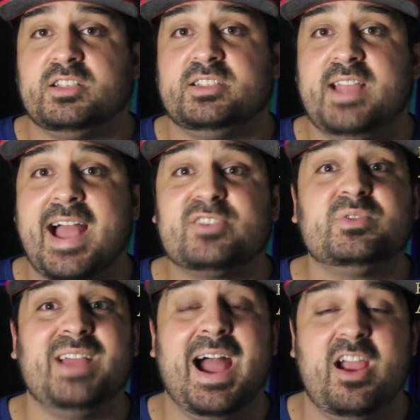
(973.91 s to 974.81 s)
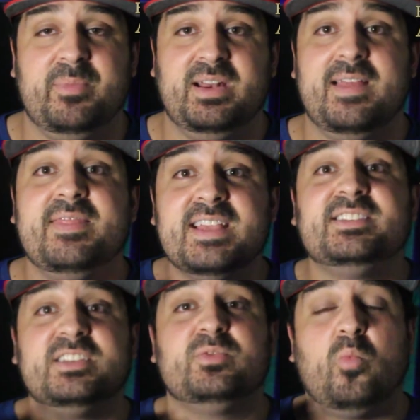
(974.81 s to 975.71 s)
Stash retirement. And
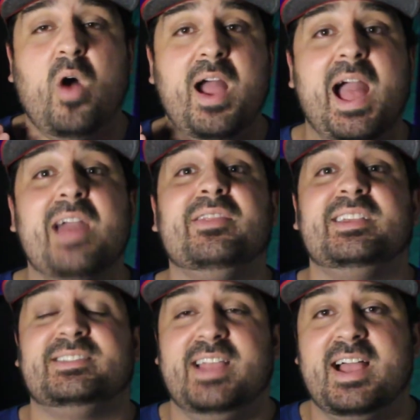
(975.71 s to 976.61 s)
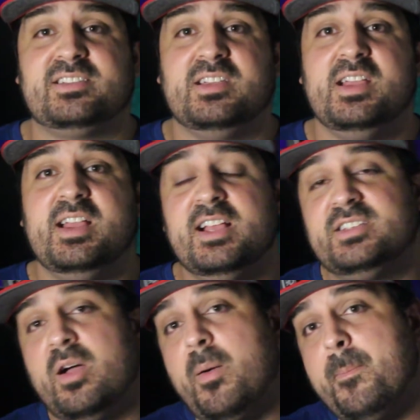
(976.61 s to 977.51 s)
this is why I think Stash
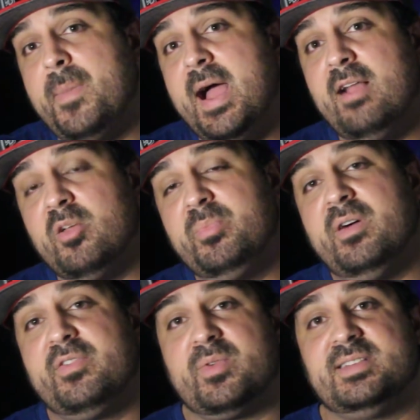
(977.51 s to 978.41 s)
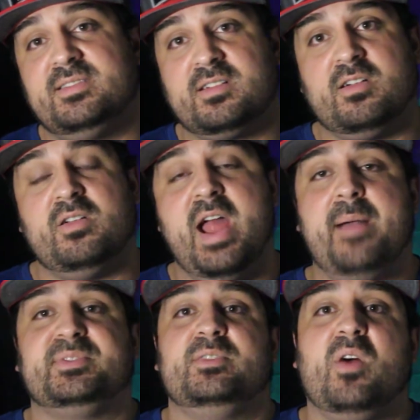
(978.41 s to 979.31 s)
is a mile above the rest of the current
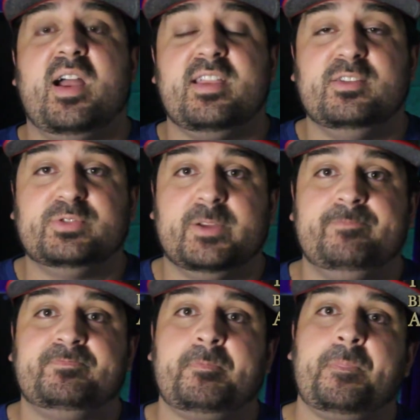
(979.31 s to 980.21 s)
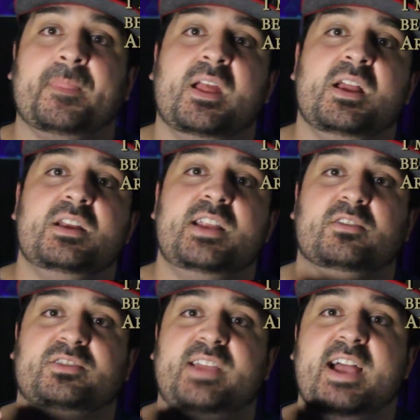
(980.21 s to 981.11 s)
apps and why I use it.
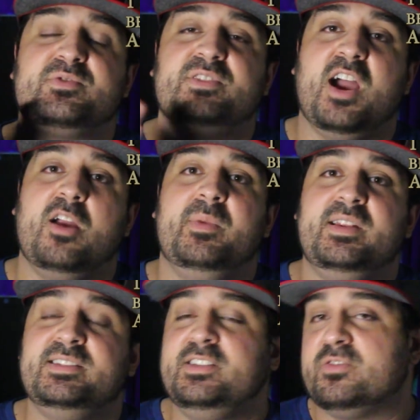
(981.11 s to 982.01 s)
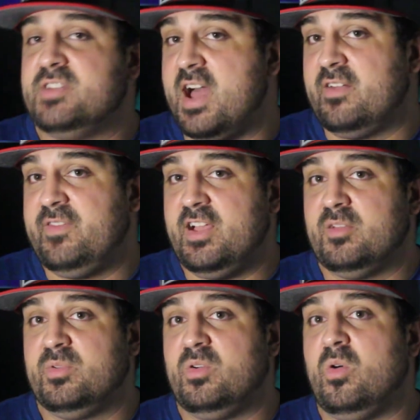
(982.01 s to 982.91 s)
Now, Stash retirement is either not
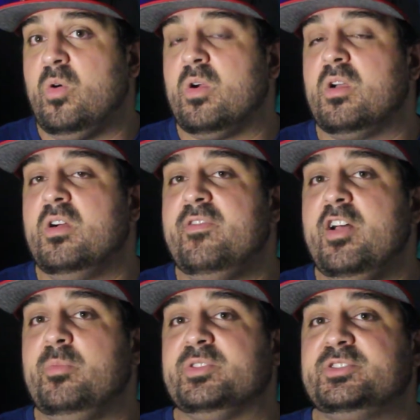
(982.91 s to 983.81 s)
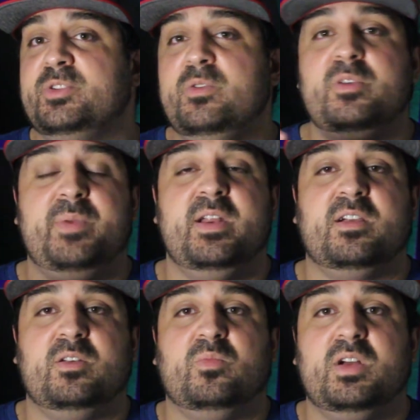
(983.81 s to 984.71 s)
available or available soon,
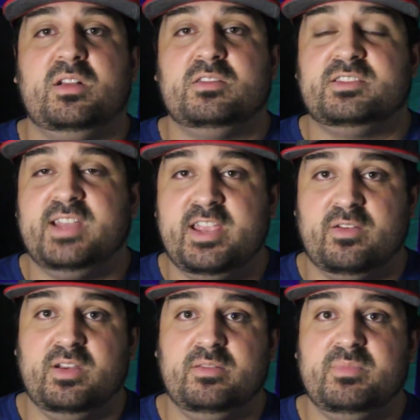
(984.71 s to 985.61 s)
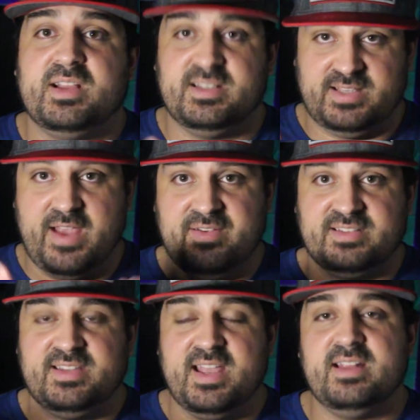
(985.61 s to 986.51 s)
depending on what state you're in, because every
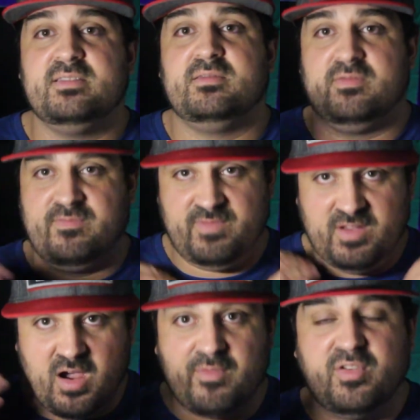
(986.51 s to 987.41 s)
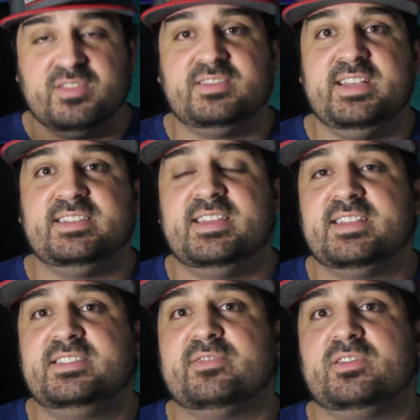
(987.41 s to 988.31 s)
state governs these
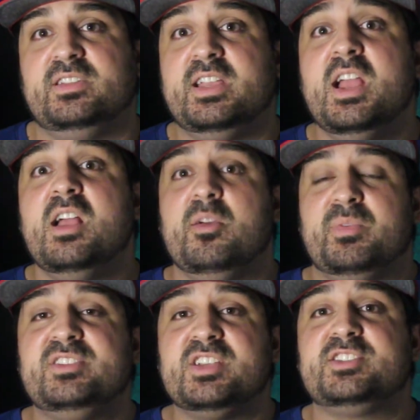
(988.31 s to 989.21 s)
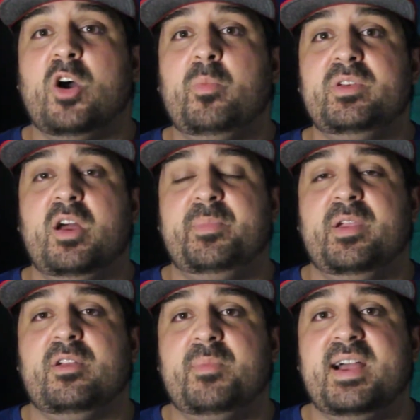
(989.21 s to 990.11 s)
things differently. But it just opened up
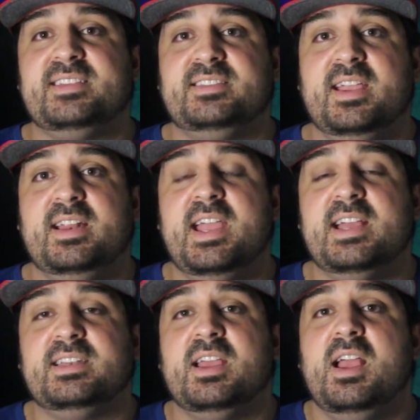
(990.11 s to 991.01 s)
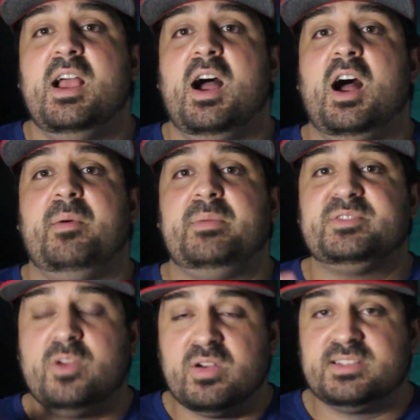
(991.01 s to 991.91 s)
here in my state, and I'm
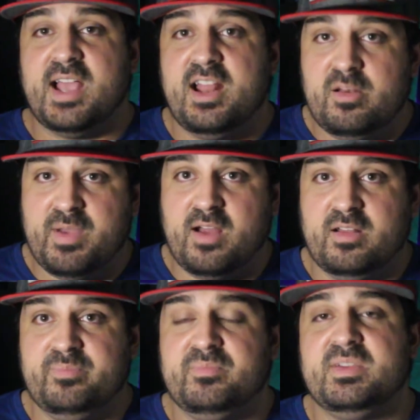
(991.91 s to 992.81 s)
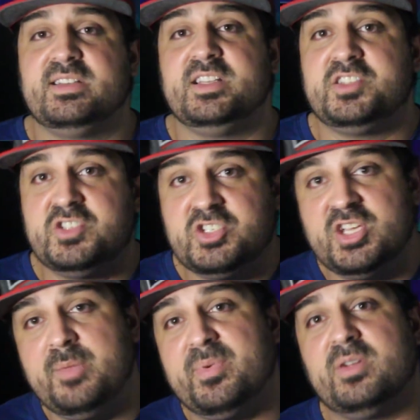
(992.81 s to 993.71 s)
so excited about it because it's
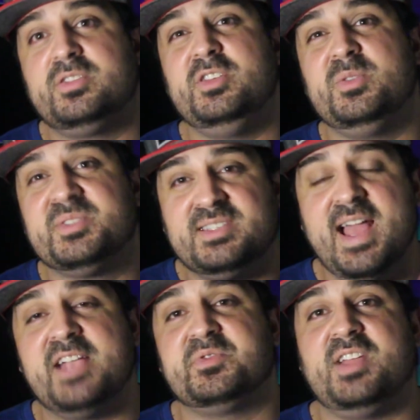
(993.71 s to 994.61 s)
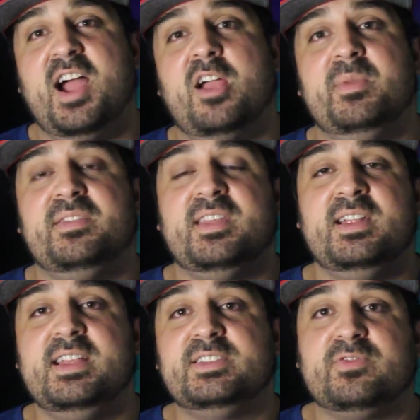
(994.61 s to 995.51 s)
cheaper to use Stash retirement than
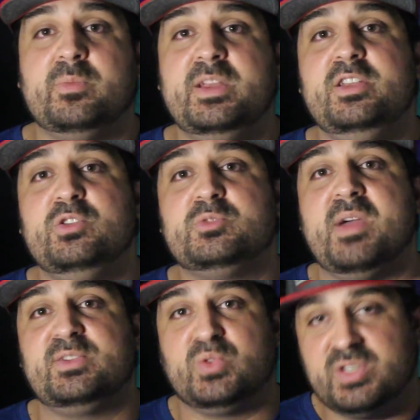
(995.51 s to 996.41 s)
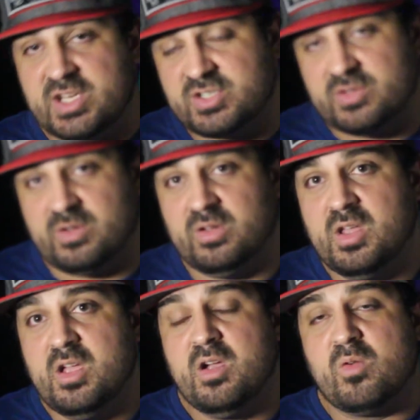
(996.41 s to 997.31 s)
it is for me to use my
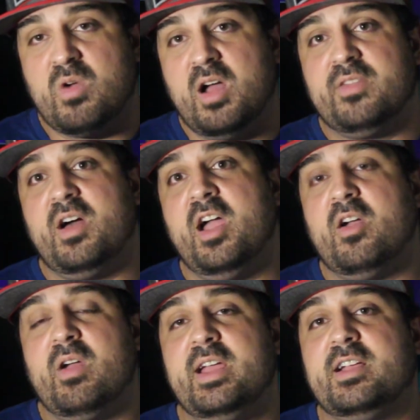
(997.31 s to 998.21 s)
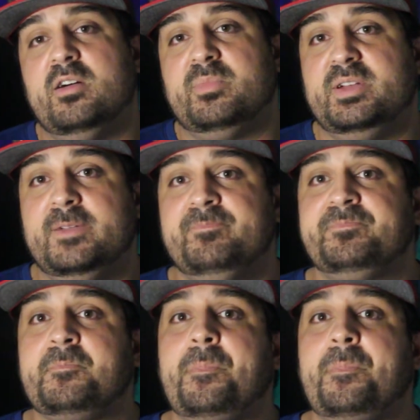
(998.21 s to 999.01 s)
traditional Roth IRA company.